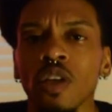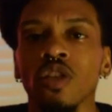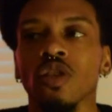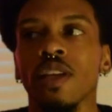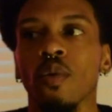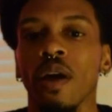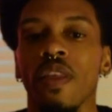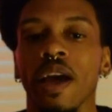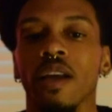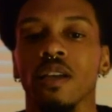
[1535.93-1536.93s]
so that way
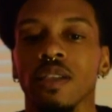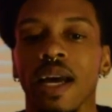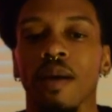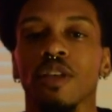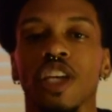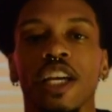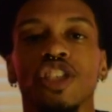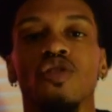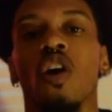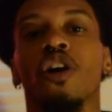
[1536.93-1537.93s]
they can establish a
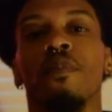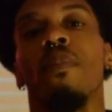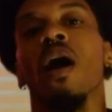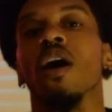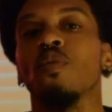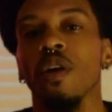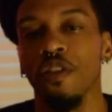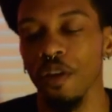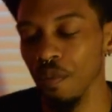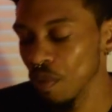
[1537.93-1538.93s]
stronger bond with
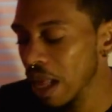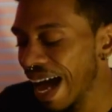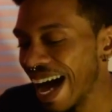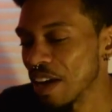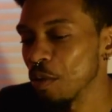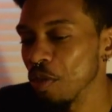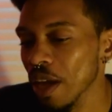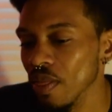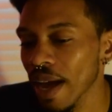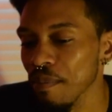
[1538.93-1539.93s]
you. I don't
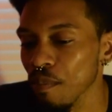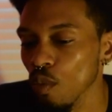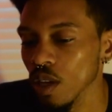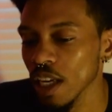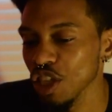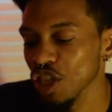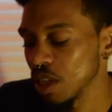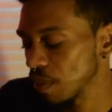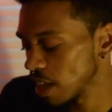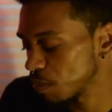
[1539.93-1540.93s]
think that
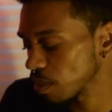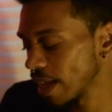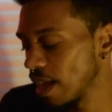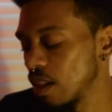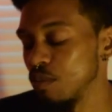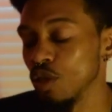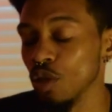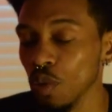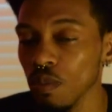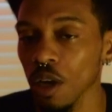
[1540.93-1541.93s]
relationship is plaguing them
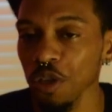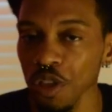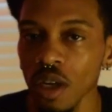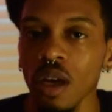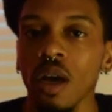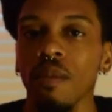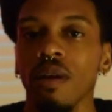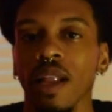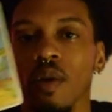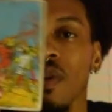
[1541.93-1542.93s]
too much,
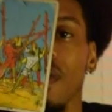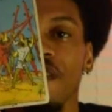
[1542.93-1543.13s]
but like with the